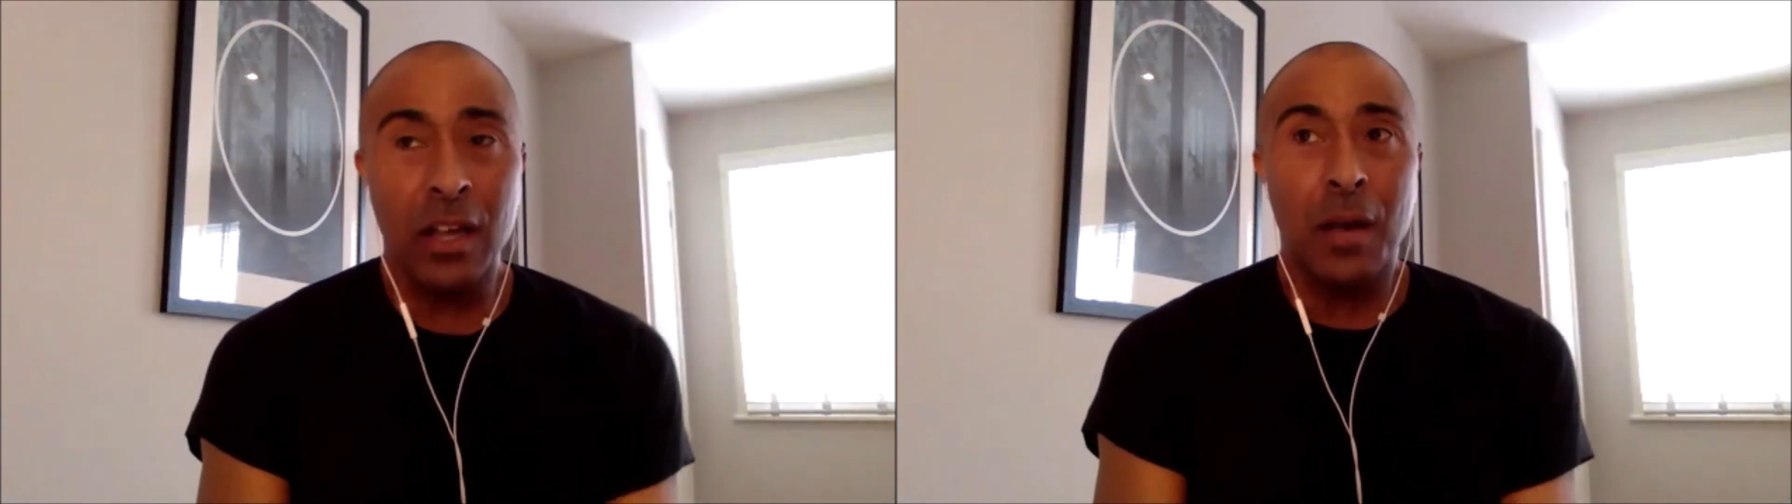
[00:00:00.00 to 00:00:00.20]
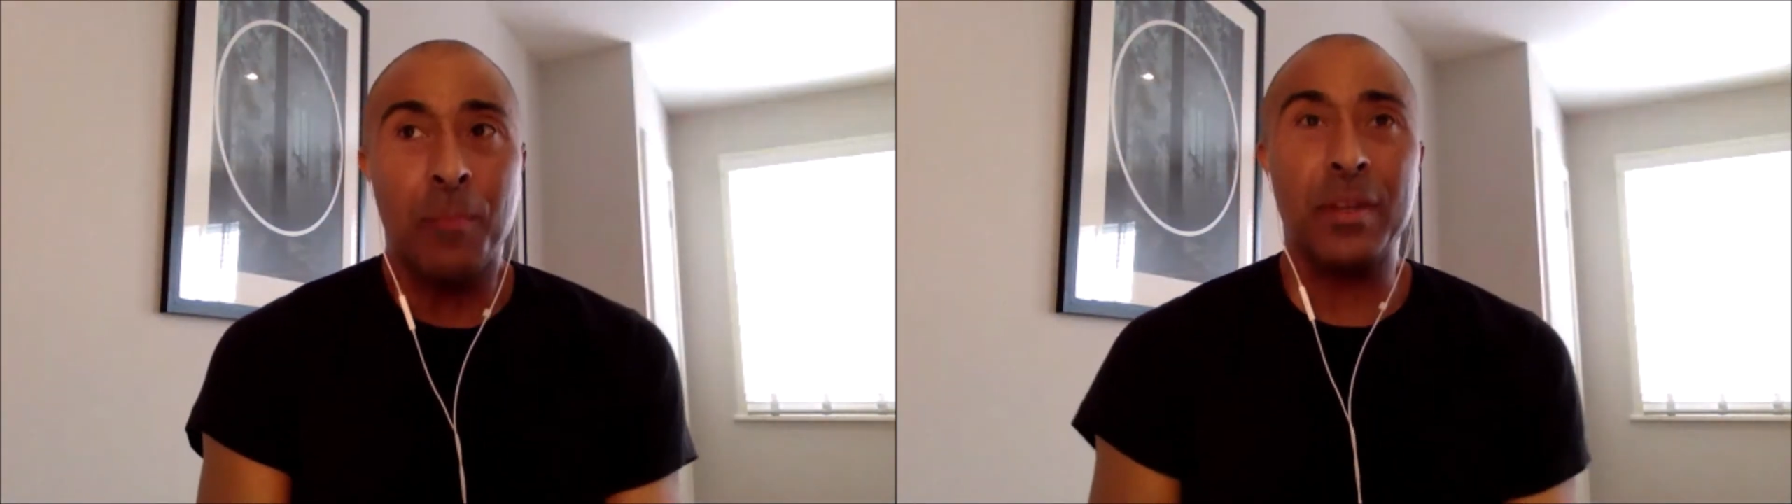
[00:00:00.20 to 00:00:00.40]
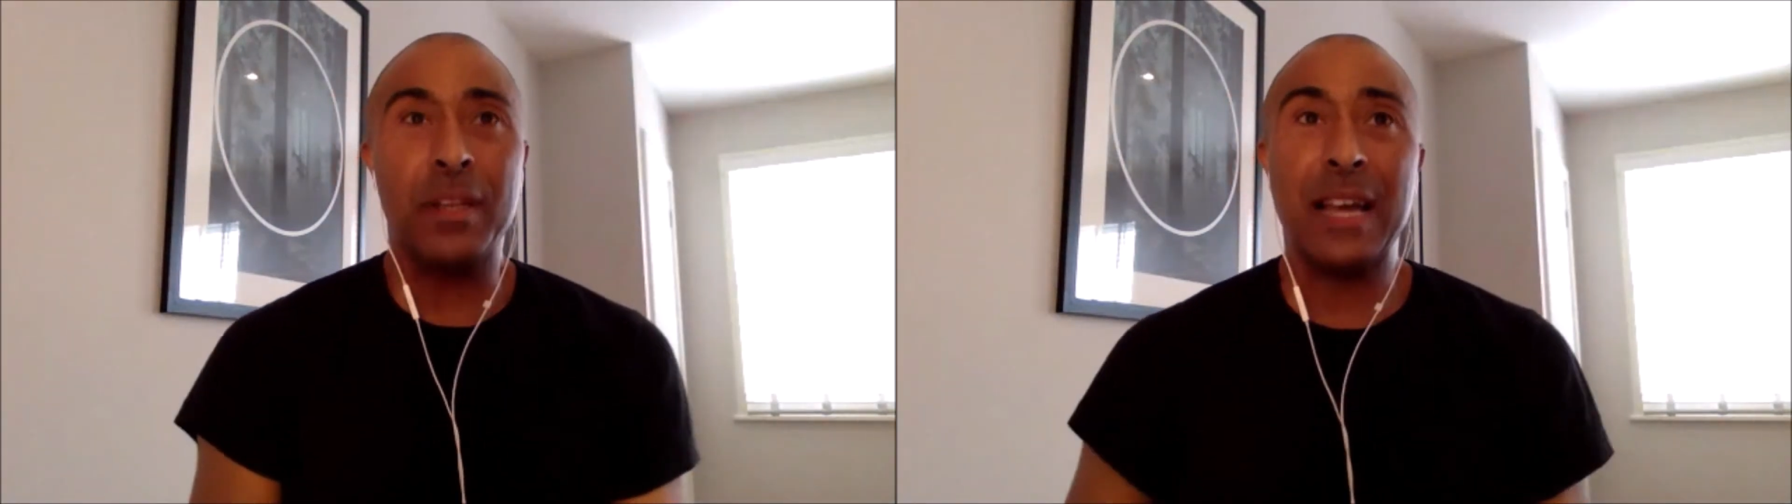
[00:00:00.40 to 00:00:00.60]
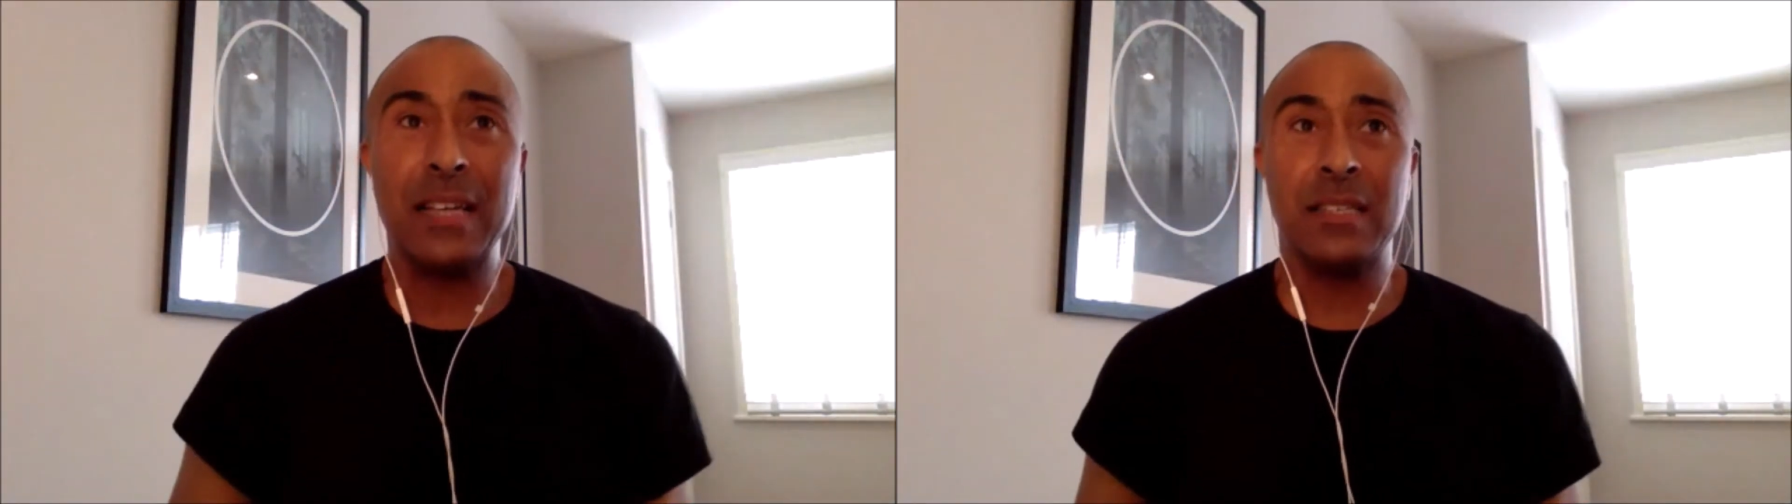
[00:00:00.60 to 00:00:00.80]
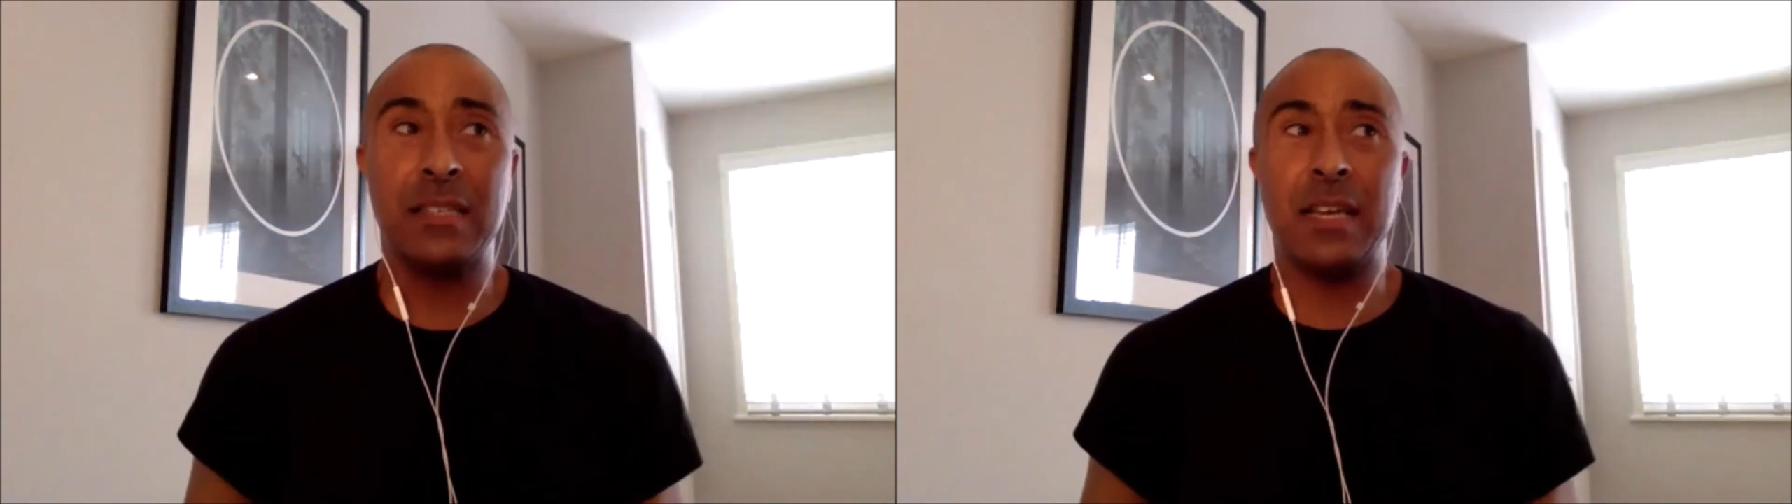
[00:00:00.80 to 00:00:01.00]
But at that
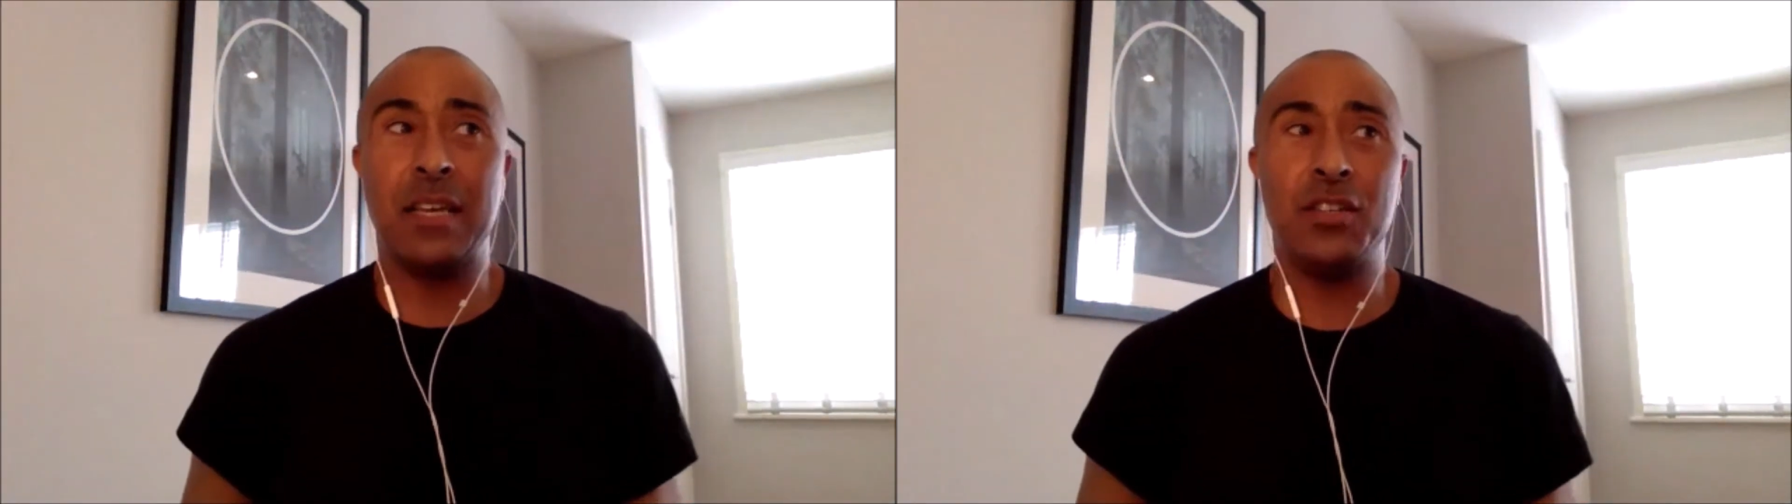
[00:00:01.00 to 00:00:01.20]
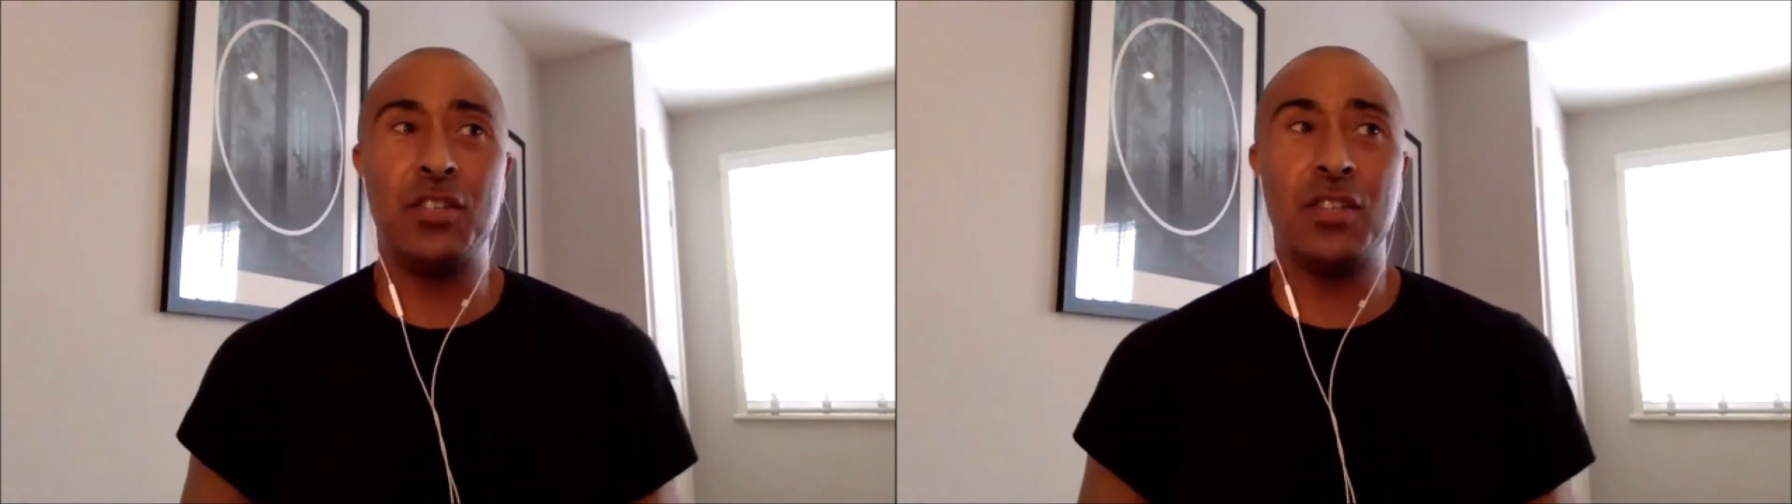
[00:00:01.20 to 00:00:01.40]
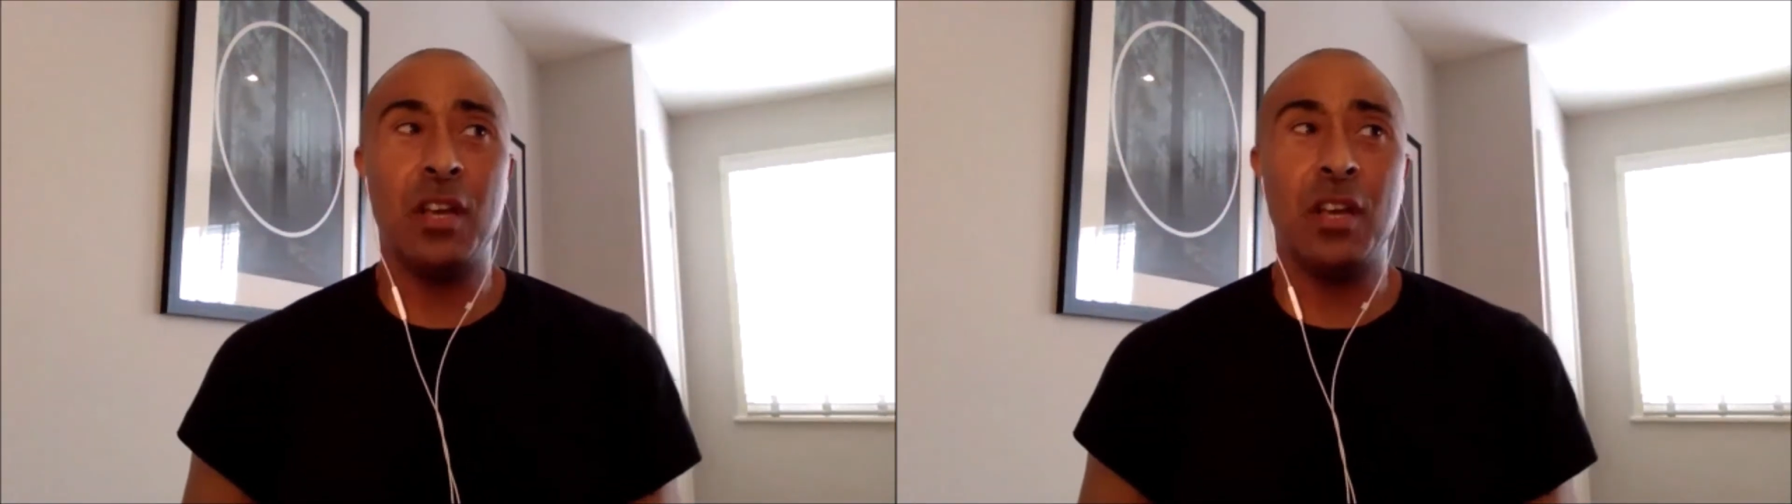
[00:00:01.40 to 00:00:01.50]
stage,